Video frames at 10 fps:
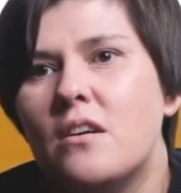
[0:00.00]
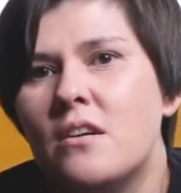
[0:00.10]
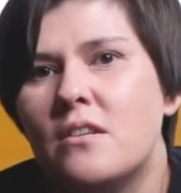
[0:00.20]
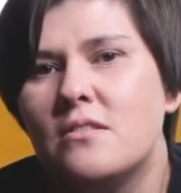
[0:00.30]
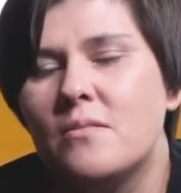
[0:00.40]

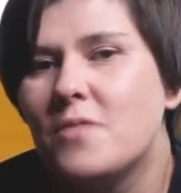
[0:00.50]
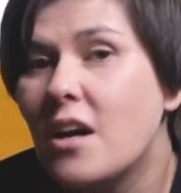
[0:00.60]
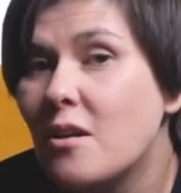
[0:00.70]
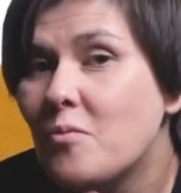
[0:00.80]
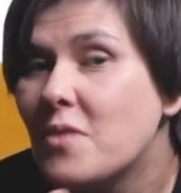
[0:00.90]
Uh, some
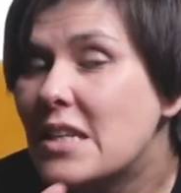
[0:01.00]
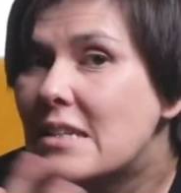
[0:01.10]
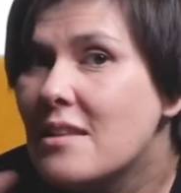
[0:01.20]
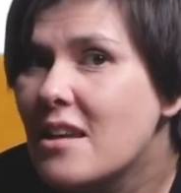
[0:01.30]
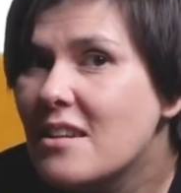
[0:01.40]

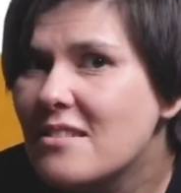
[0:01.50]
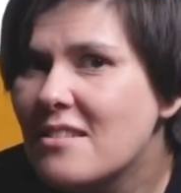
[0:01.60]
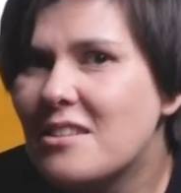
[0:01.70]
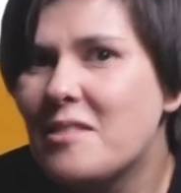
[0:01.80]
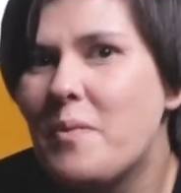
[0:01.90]
timelessness
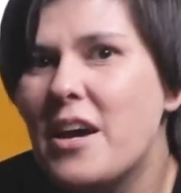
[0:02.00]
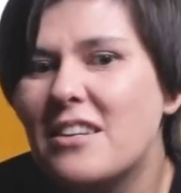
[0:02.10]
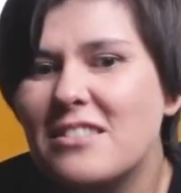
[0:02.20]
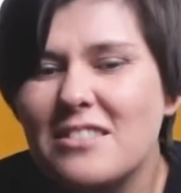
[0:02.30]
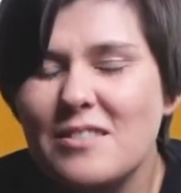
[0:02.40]
in the
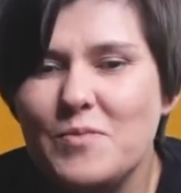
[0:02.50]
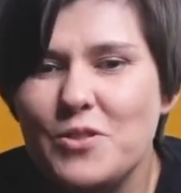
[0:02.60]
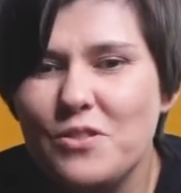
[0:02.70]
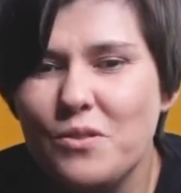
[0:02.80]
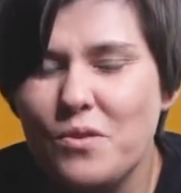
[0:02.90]
patterns
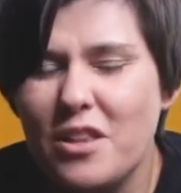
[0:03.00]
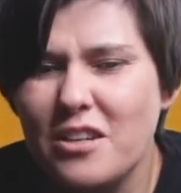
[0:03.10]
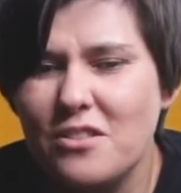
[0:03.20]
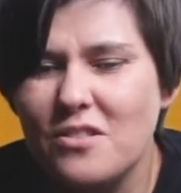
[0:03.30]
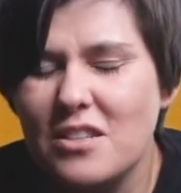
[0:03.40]
because I would
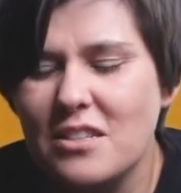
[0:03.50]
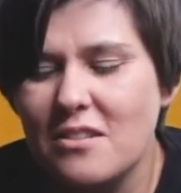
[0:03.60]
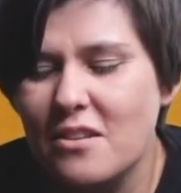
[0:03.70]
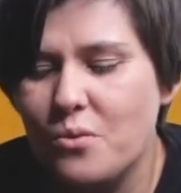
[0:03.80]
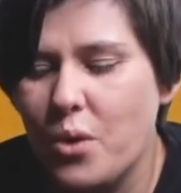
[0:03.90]
like to
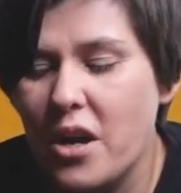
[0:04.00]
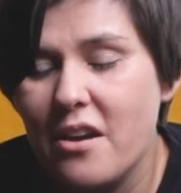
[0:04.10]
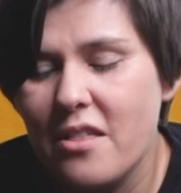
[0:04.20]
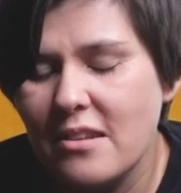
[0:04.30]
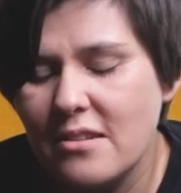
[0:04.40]
knit, uh,
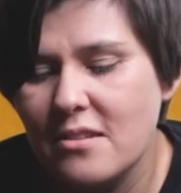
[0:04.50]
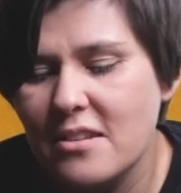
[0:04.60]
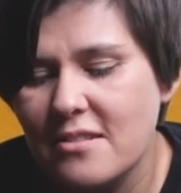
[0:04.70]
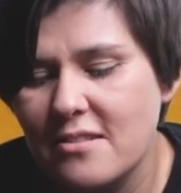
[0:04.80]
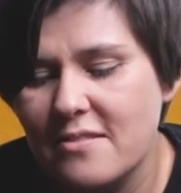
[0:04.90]
wear these
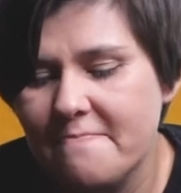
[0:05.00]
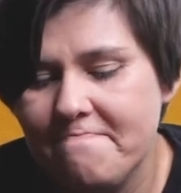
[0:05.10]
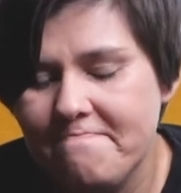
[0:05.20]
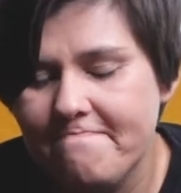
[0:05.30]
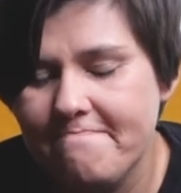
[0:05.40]
knits
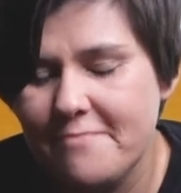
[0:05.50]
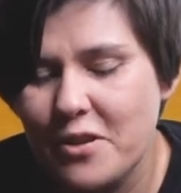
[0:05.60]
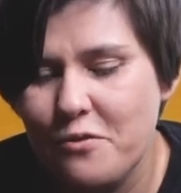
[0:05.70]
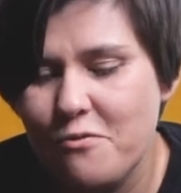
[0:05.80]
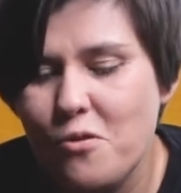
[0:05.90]

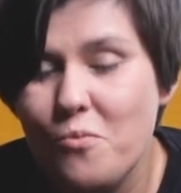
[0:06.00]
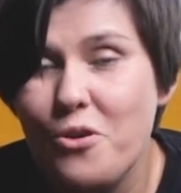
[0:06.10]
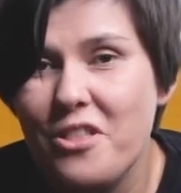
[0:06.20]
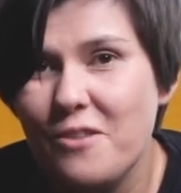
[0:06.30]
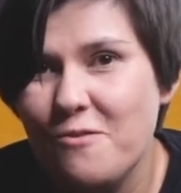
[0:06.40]
for
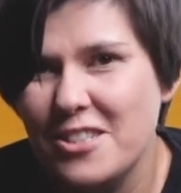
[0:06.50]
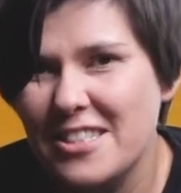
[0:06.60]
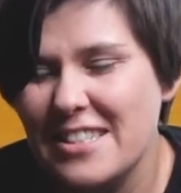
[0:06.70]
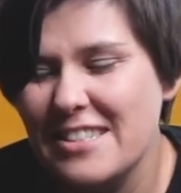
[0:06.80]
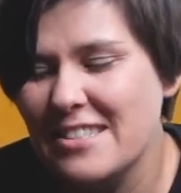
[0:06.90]
more than one
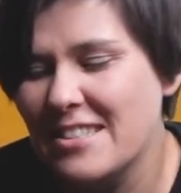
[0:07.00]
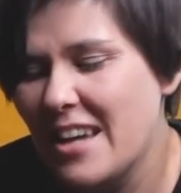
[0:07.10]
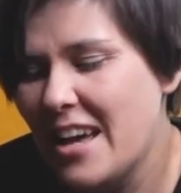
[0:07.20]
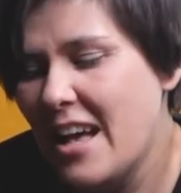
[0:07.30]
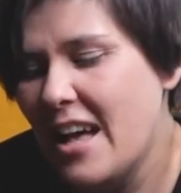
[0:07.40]
season.
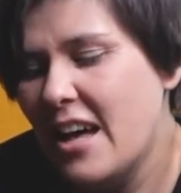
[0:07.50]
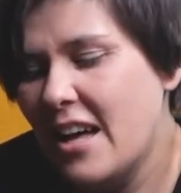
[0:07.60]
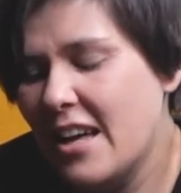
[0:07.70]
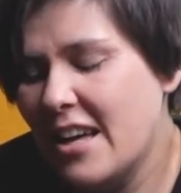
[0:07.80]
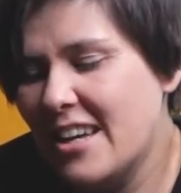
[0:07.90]

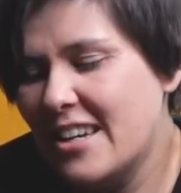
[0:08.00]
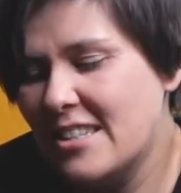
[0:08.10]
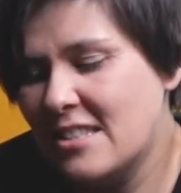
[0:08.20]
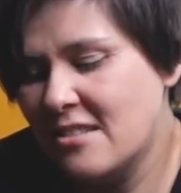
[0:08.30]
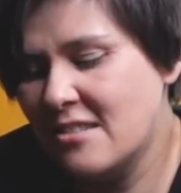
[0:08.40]

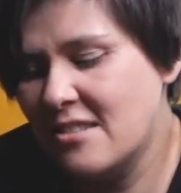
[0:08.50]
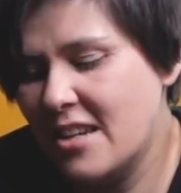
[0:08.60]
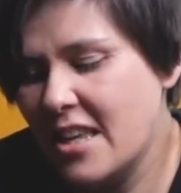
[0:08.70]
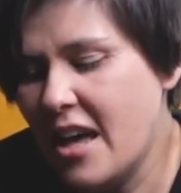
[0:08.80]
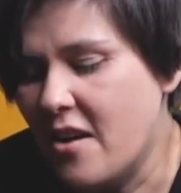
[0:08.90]
And
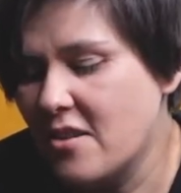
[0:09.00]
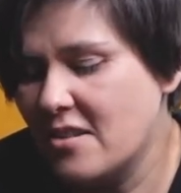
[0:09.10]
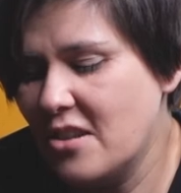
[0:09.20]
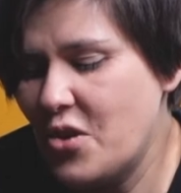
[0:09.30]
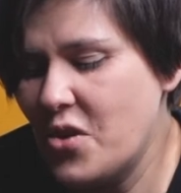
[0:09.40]
yeah,
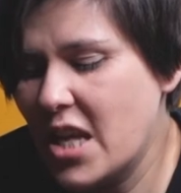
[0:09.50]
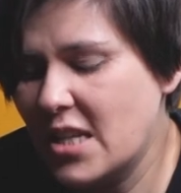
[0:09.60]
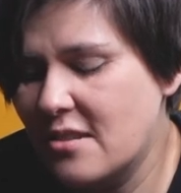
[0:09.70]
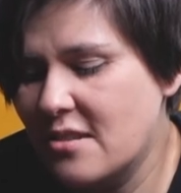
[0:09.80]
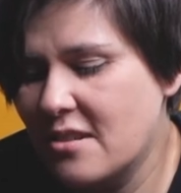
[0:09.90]
so
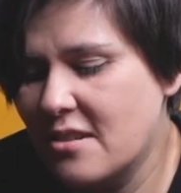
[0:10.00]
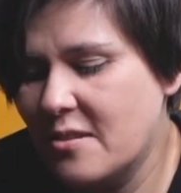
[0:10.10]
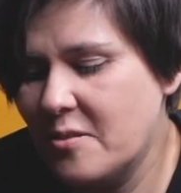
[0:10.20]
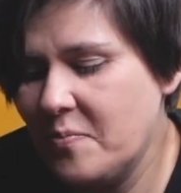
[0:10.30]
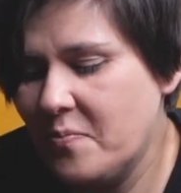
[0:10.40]
that's
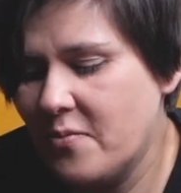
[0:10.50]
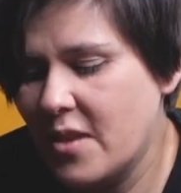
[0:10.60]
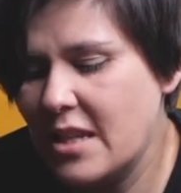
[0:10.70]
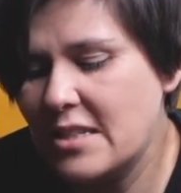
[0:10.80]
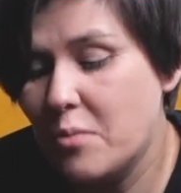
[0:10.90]
uh,
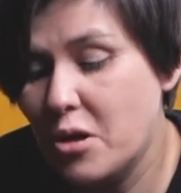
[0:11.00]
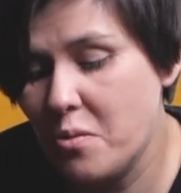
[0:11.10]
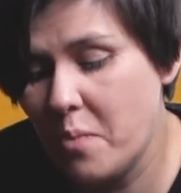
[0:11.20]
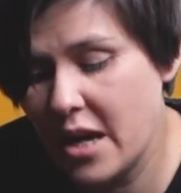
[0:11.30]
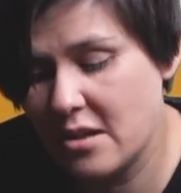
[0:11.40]
that's about
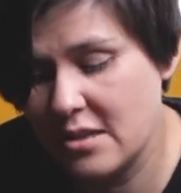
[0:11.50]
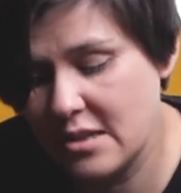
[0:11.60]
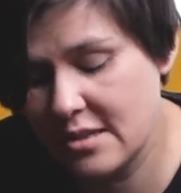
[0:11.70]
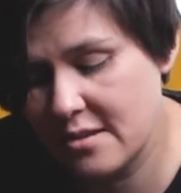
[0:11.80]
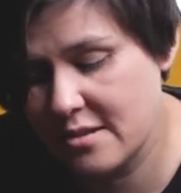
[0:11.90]
the pattern.
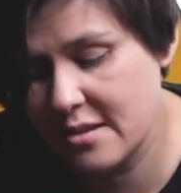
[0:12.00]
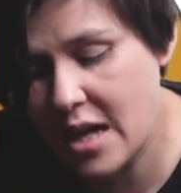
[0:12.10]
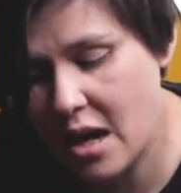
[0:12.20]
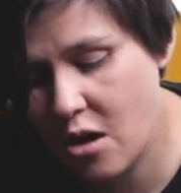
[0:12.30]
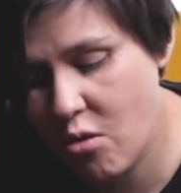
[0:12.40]
It's
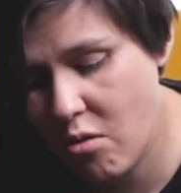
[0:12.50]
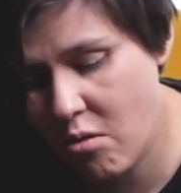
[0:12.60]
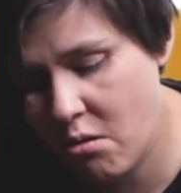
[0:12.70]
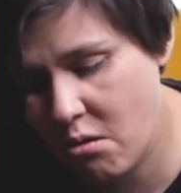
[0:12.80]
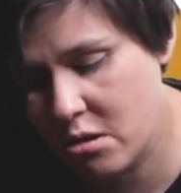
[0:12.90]
now
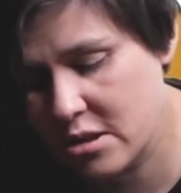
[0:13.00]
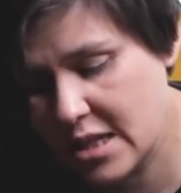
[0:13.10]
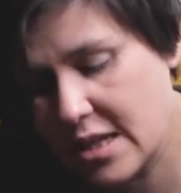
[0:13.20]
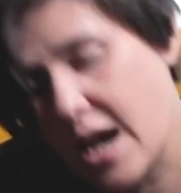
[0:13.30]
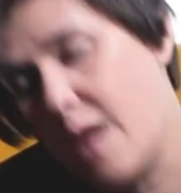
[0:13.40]
all
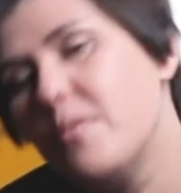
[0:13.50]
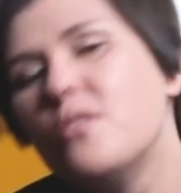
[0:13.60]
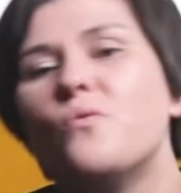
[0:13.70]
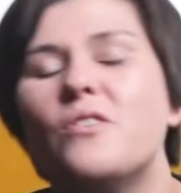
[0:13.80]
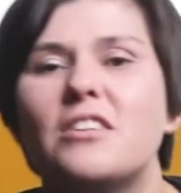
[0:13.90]
knit up
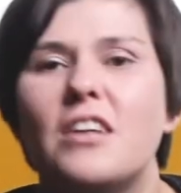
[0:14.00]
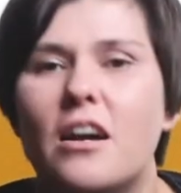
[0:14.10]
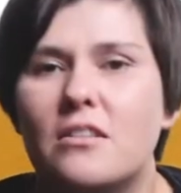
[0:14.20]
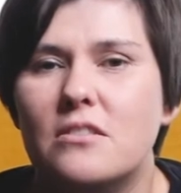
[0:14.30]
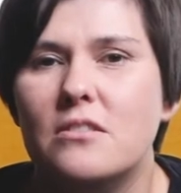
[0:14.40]
in one
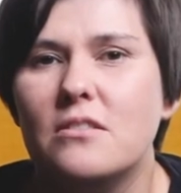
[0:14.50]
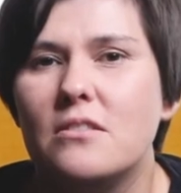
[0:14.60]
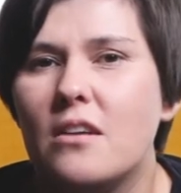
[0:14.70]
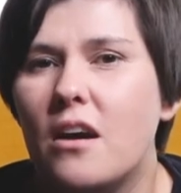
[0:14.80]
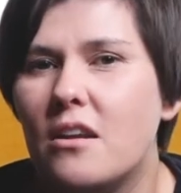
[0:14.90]
color. It's
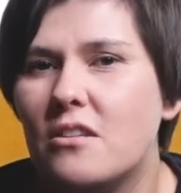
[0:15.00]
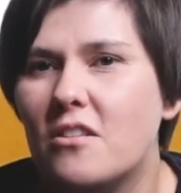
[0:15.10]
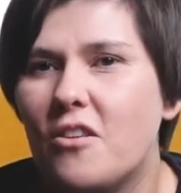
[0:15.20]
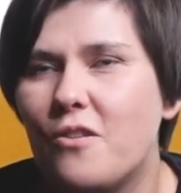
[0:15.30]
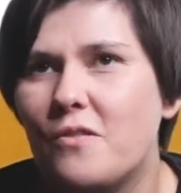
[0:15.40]
a
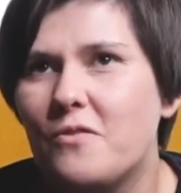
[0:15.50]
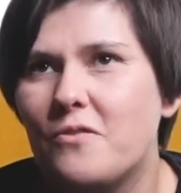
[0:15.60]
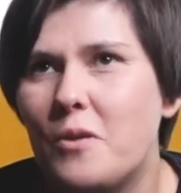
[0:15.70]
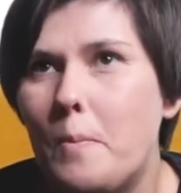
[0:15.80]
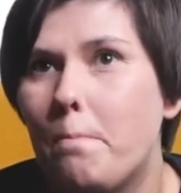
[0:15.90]
color of
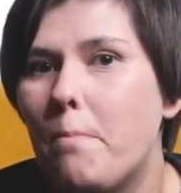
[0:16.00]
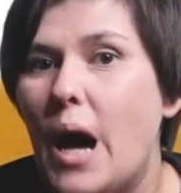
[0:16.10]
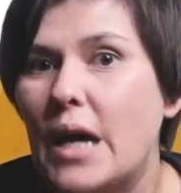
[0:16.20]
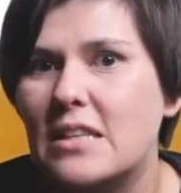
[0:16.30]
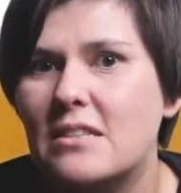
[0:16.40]

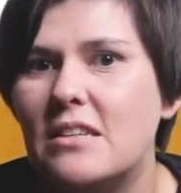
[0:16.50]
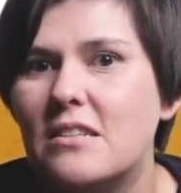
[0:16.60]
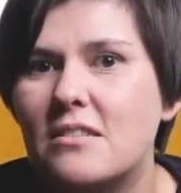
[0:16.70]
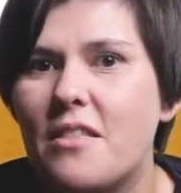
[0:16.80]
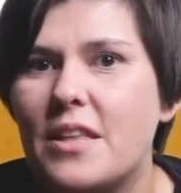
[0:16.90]
my
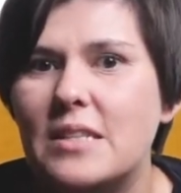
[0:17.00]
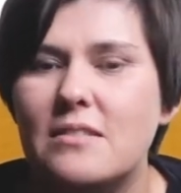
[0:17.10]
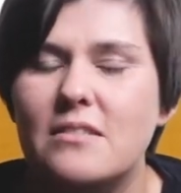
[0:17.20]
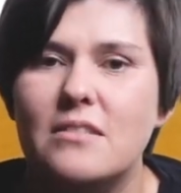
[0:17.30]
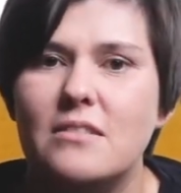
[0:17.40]
year
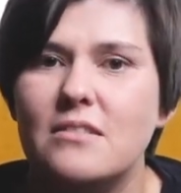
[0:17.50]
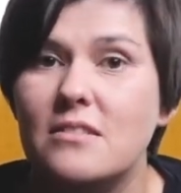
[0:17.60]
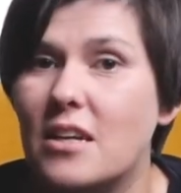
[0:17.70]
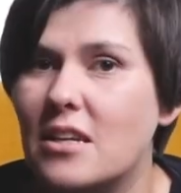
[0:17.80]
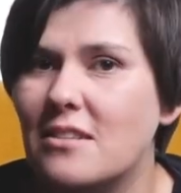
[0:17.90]
this year,
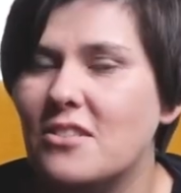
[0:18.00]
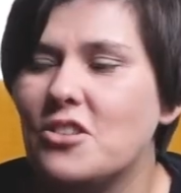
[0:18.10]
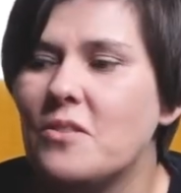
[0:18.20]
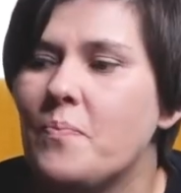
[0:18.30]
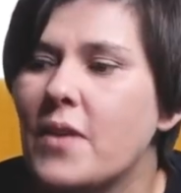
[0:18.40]
sage.